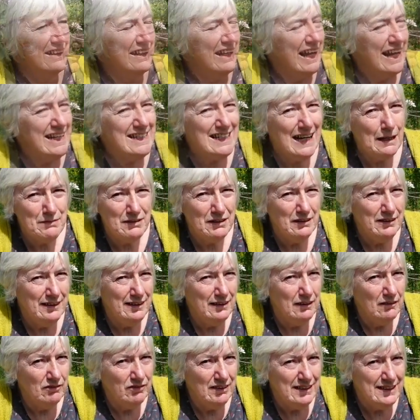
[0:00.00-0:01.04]
It's
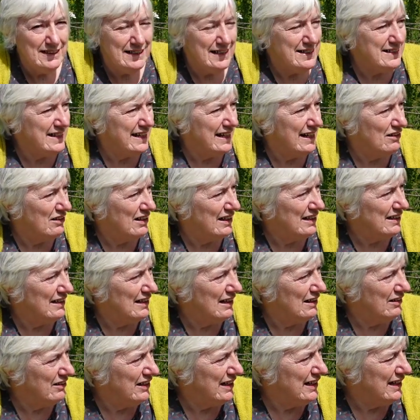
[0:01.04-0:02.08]
absolutely lovely sitting out,
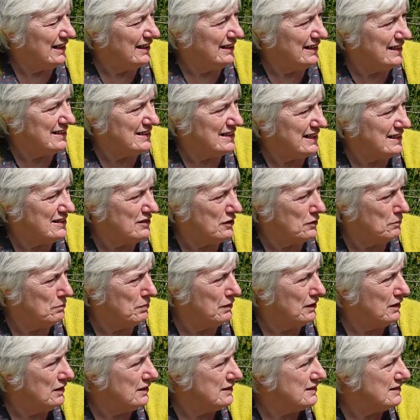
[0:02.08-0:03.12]
out here listening to the
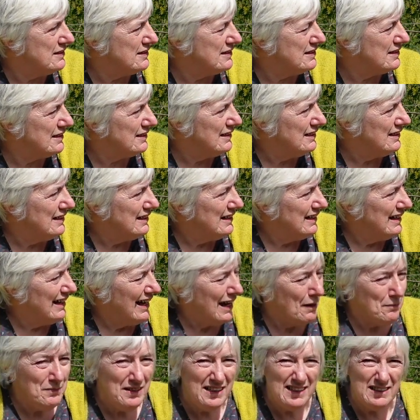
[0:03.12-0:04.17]
birds.
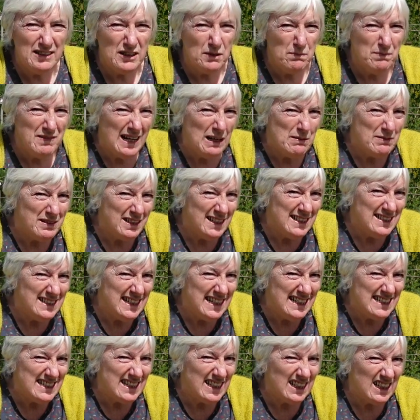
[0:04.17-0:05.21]
I mean, I'm sometimes
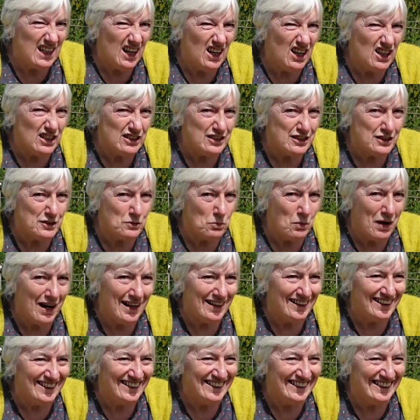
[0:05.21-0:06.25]
listening to the cars as
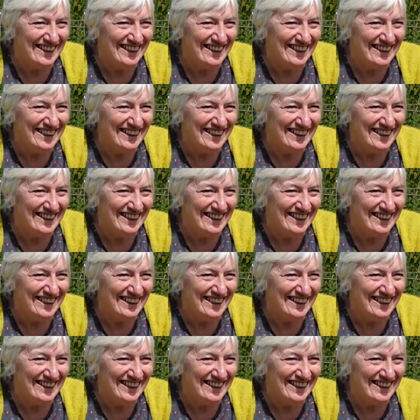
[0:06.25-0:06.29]
well